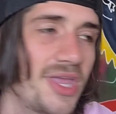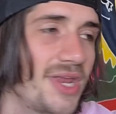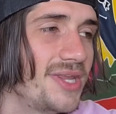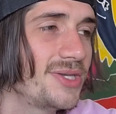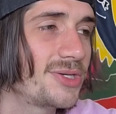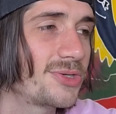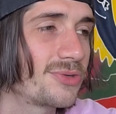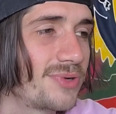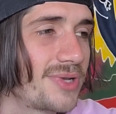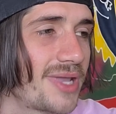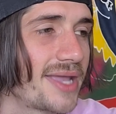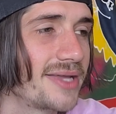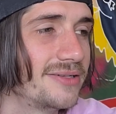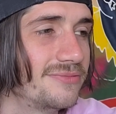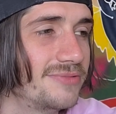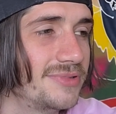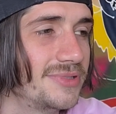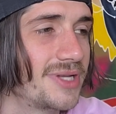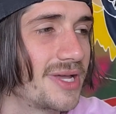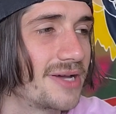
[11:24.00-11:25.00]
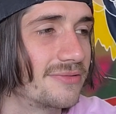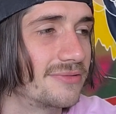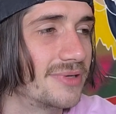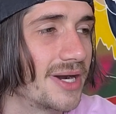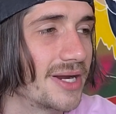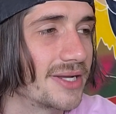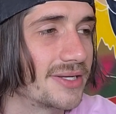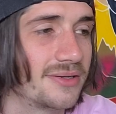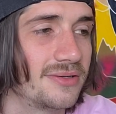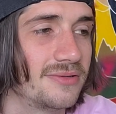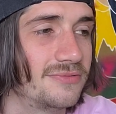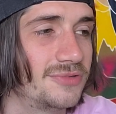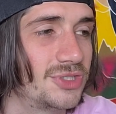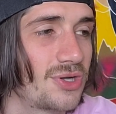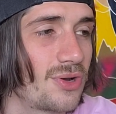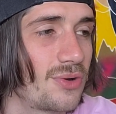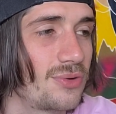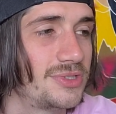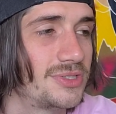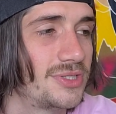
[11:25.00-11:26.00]
Any creative endeavor I could have
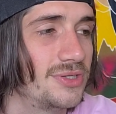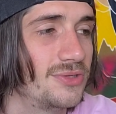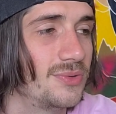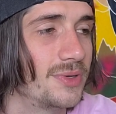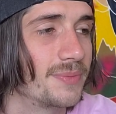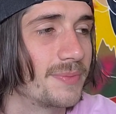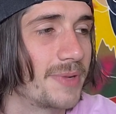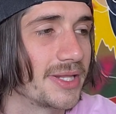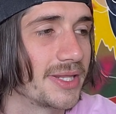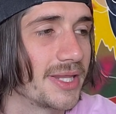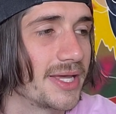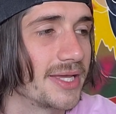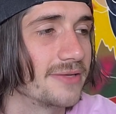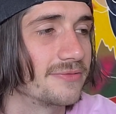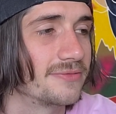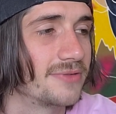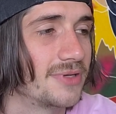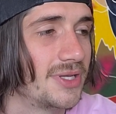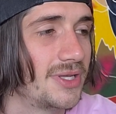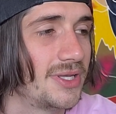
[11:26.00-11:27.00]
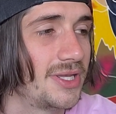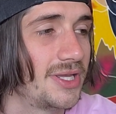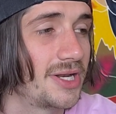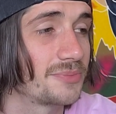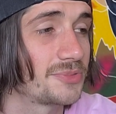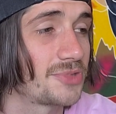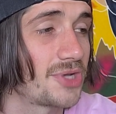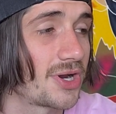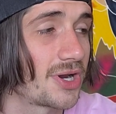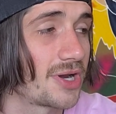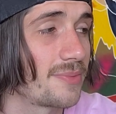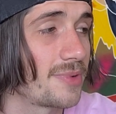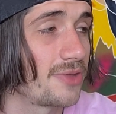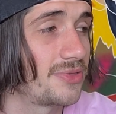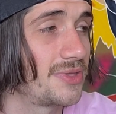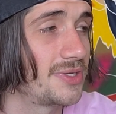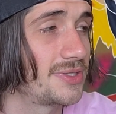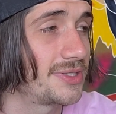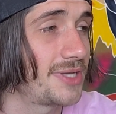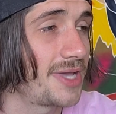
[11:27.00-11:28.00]
chose to do in my life, and I'm talking
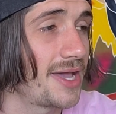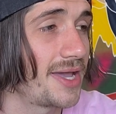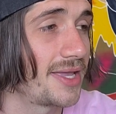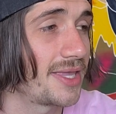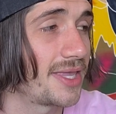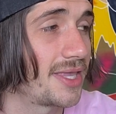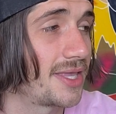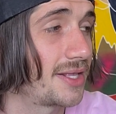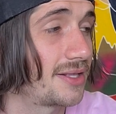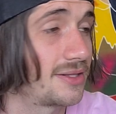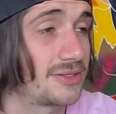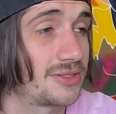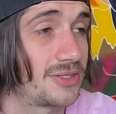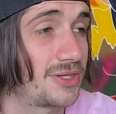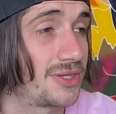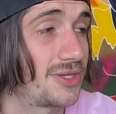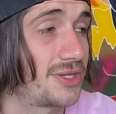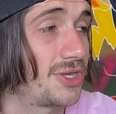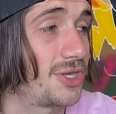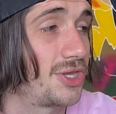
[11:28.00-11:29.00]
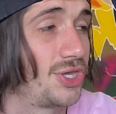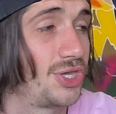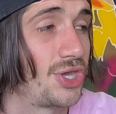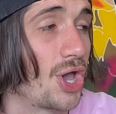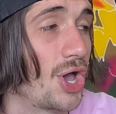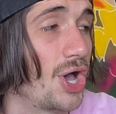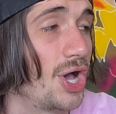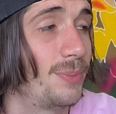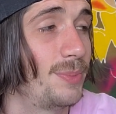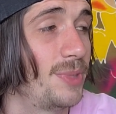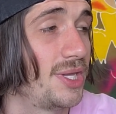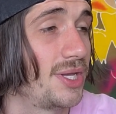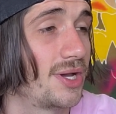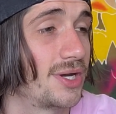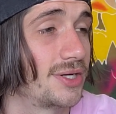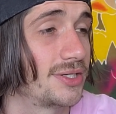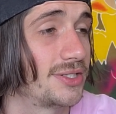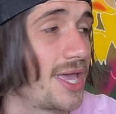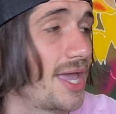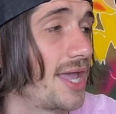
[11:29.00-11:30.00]
about this guy coming
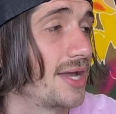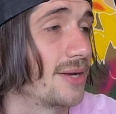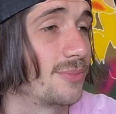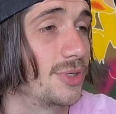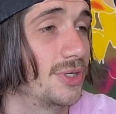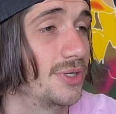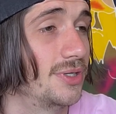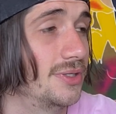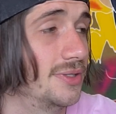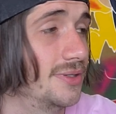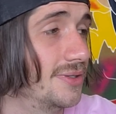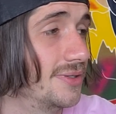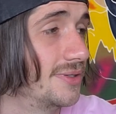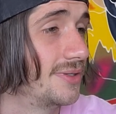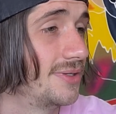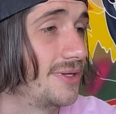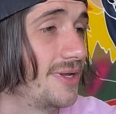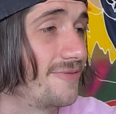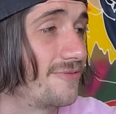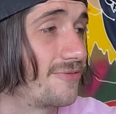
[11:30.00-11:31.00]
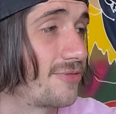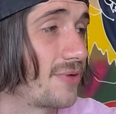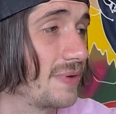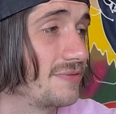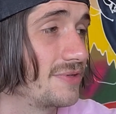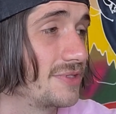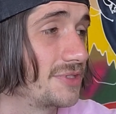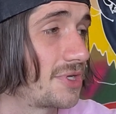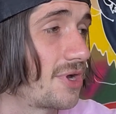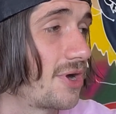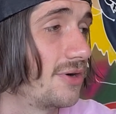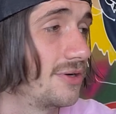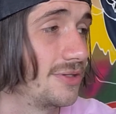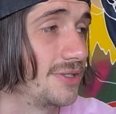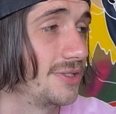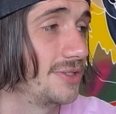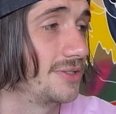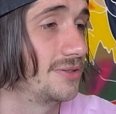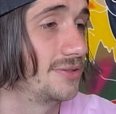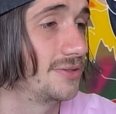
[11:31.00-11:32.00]
on camera in front of his
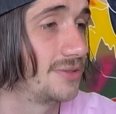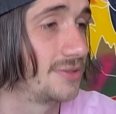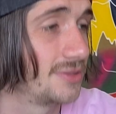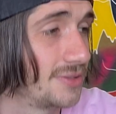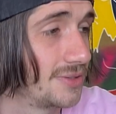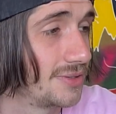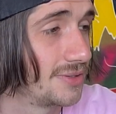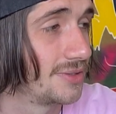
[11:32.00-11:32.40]
colleagues.